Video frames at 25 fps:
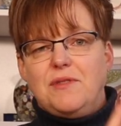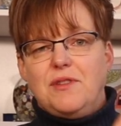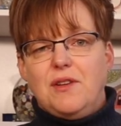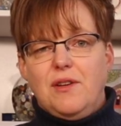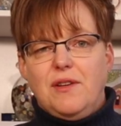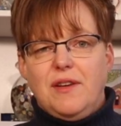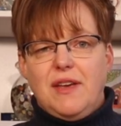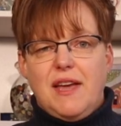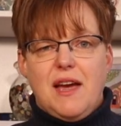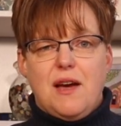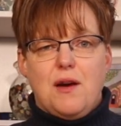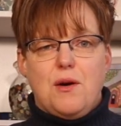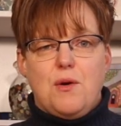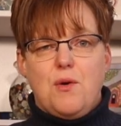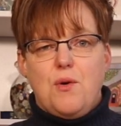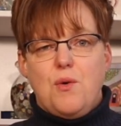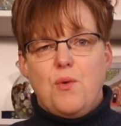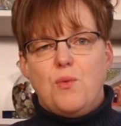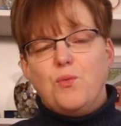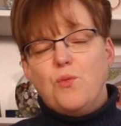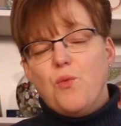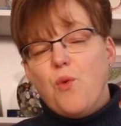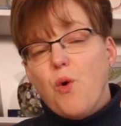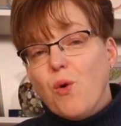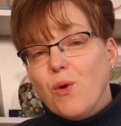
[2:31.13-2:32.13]
they'll get
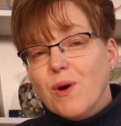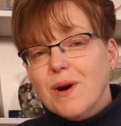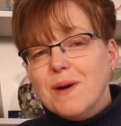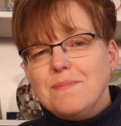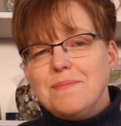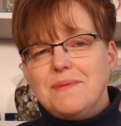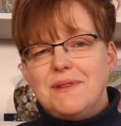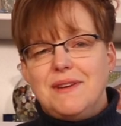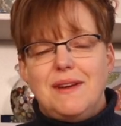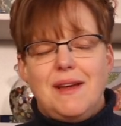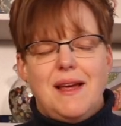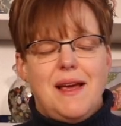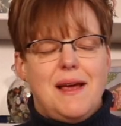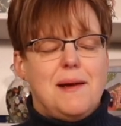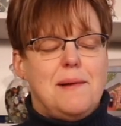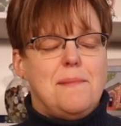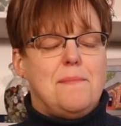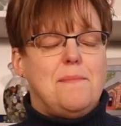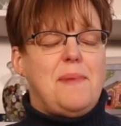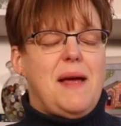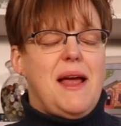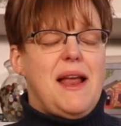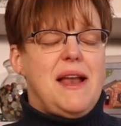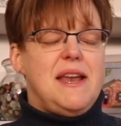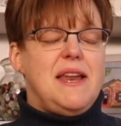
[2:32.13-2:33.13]
warped and
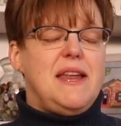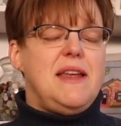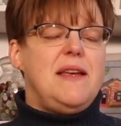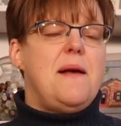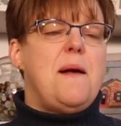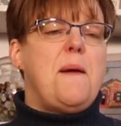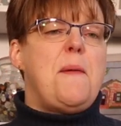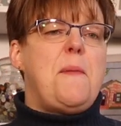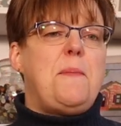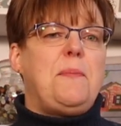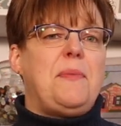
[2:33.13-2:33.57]
bendy.